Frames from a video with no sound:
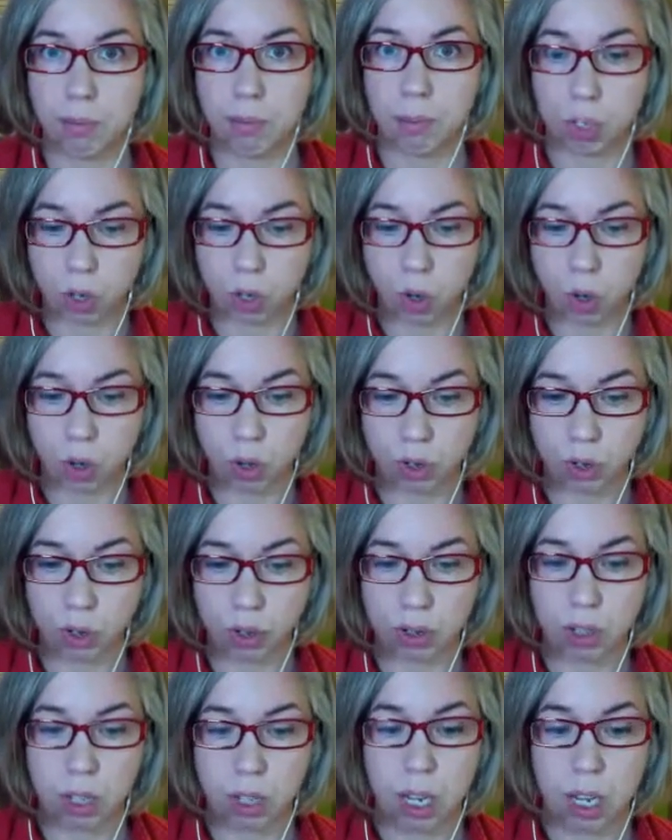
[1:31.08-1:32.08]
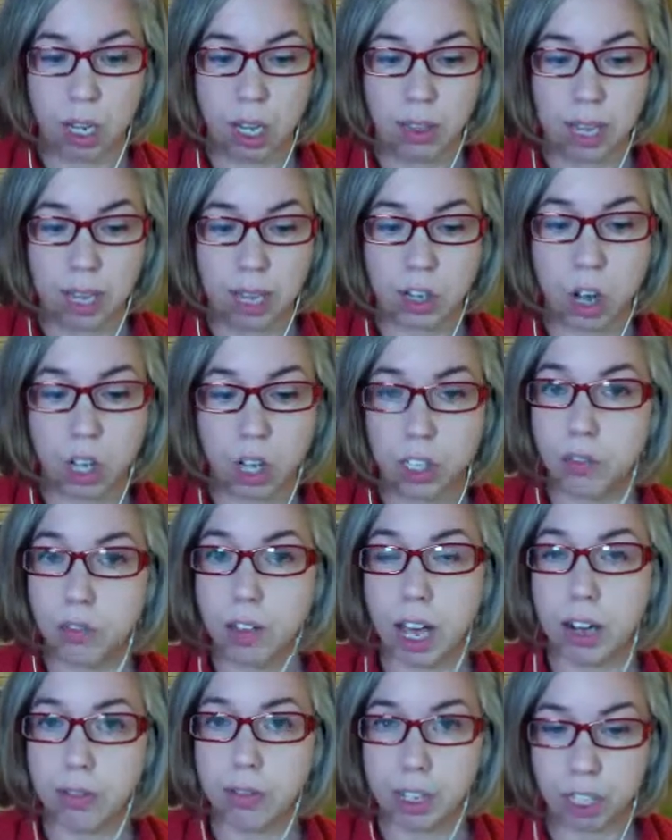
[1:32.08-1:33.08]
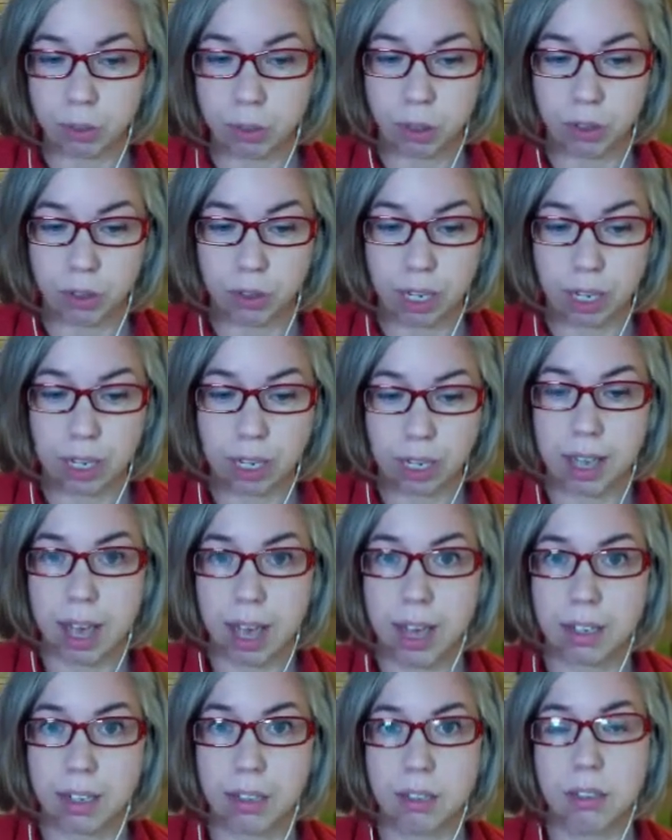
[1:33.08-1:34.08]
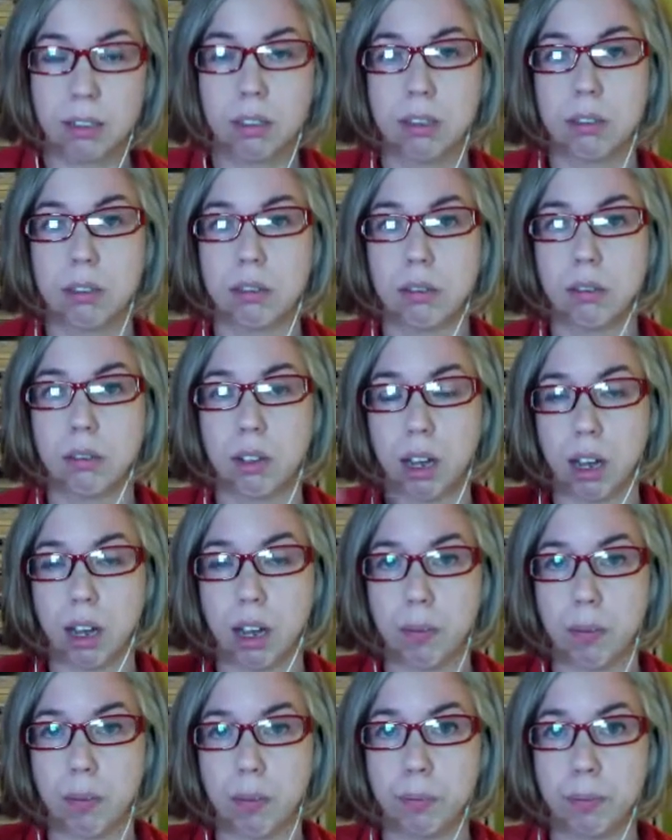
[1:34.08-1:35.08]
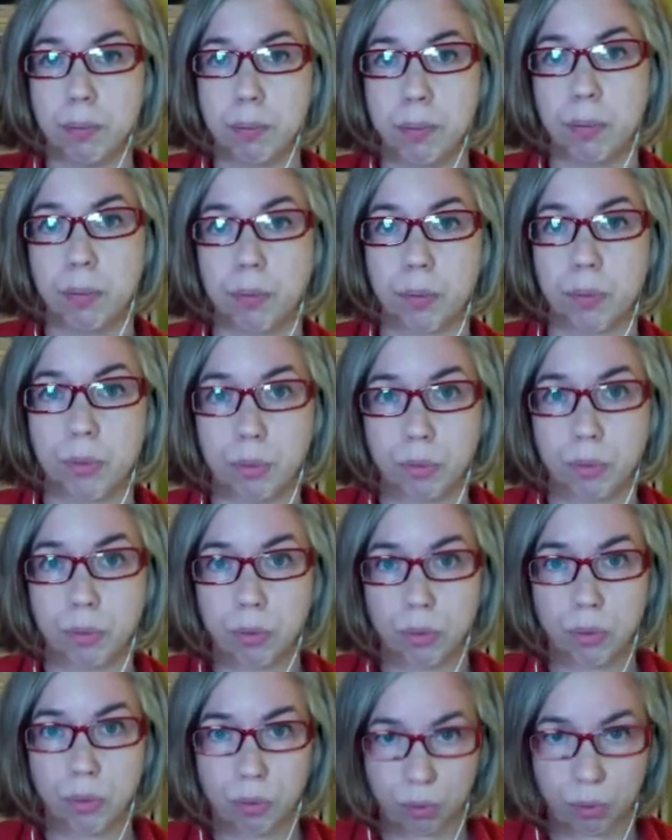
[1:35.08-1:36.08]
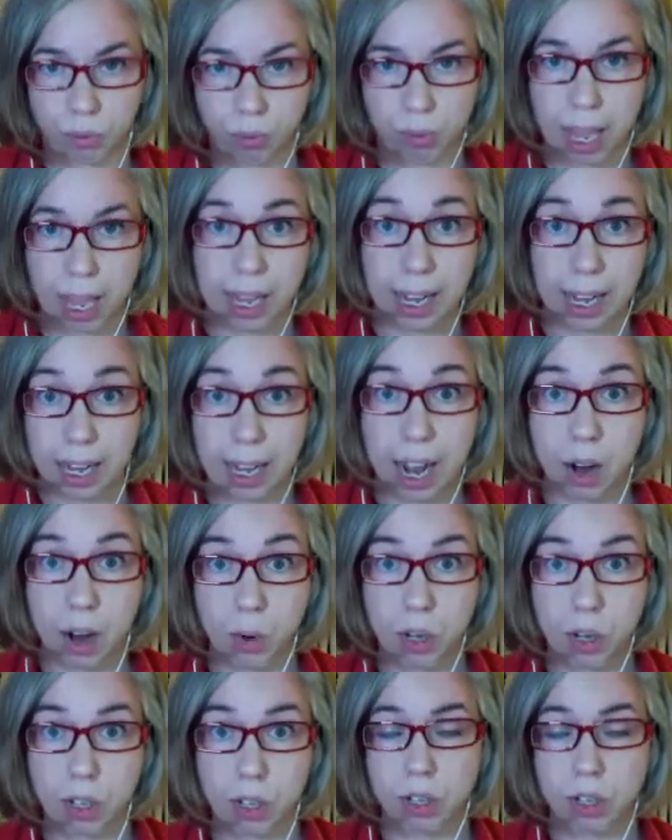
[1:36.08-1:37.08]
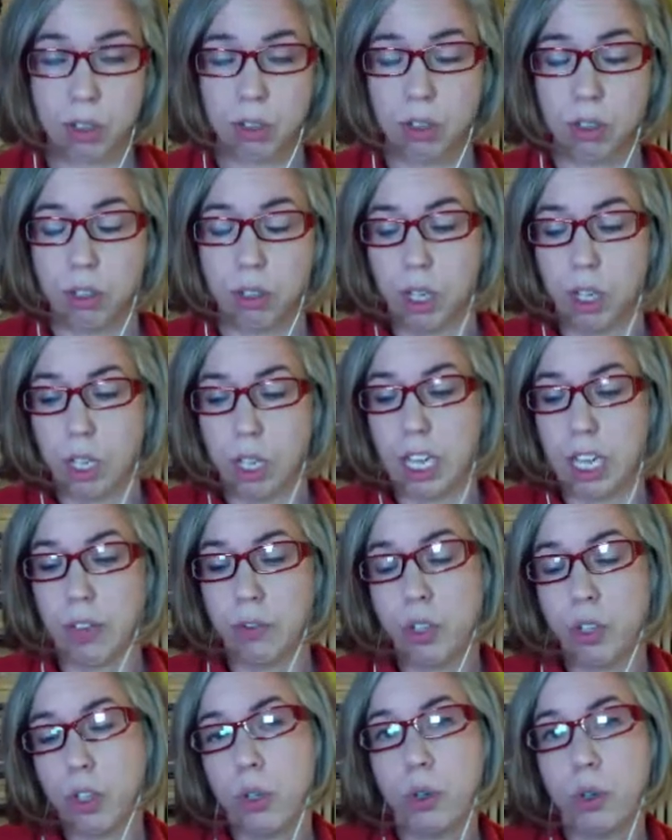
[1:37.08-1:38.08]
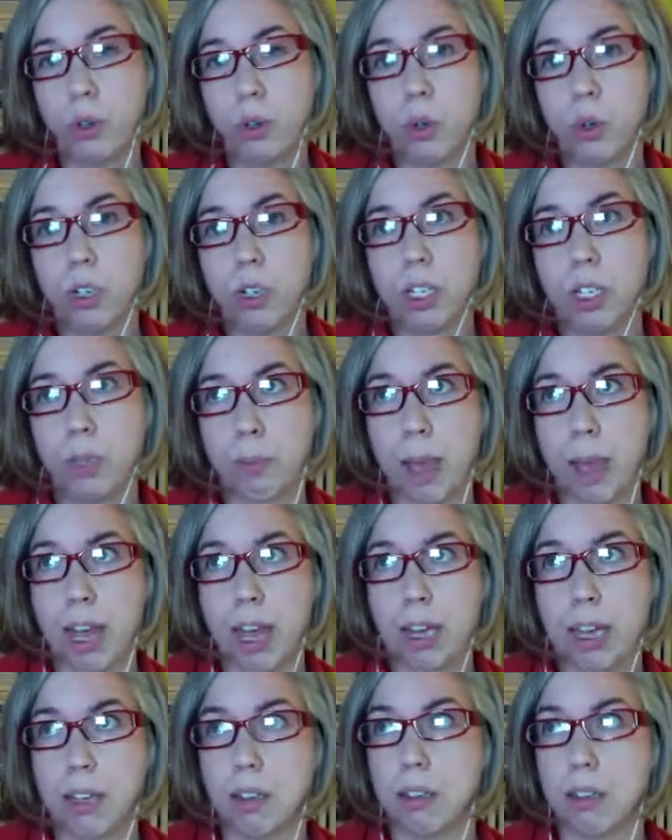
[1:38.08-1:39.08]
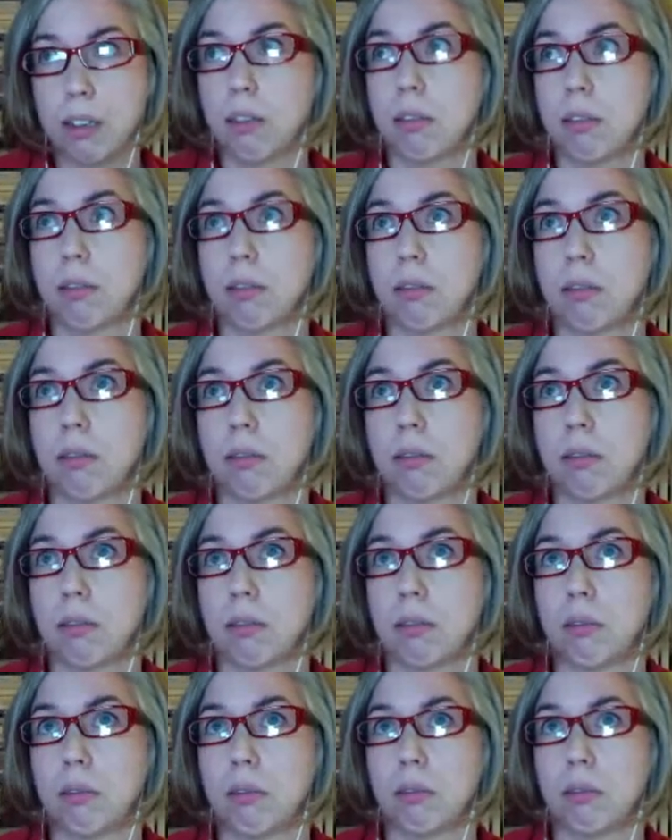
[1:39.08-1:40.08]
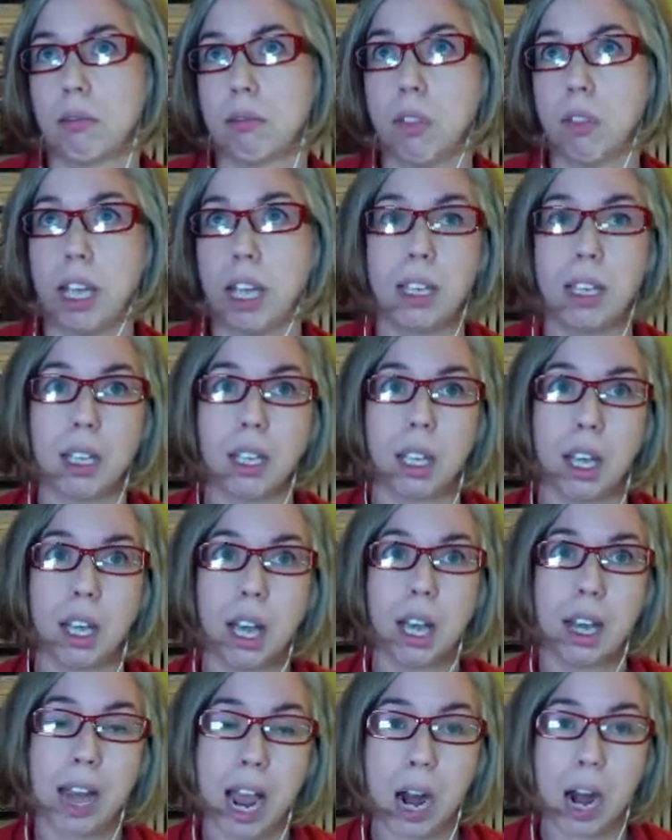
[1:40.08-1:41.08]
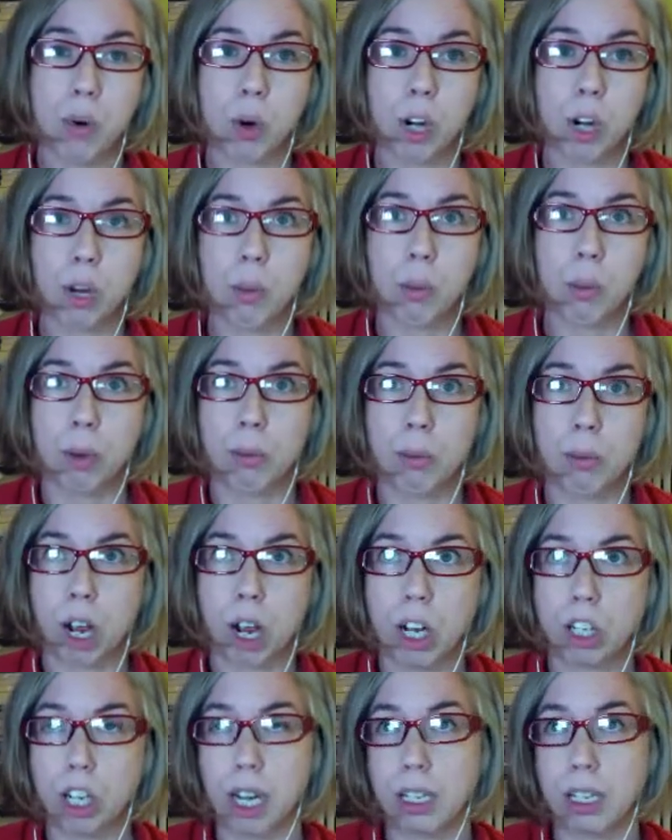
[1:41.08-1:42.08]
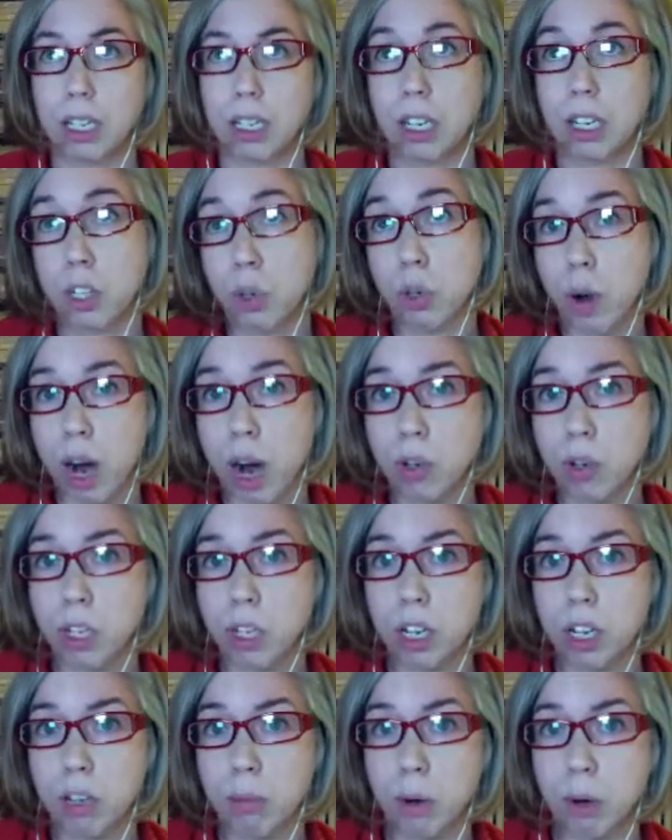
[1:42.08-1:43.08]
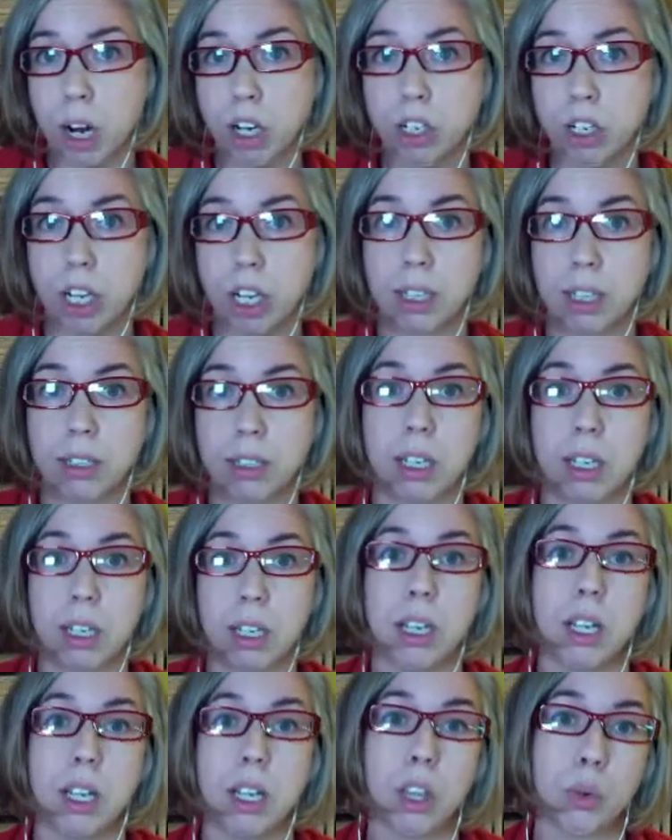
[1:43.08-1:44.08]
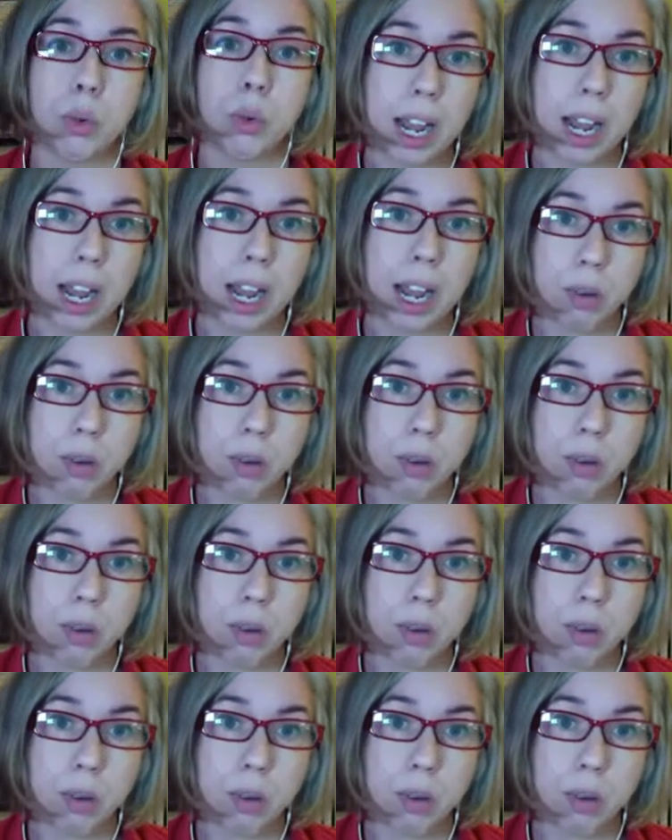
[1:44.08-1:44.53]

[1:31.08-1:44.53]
goals. That's all you've got available, is that 8 hours. If you spend like an hour on one project and 2 hours on another project, 3 hours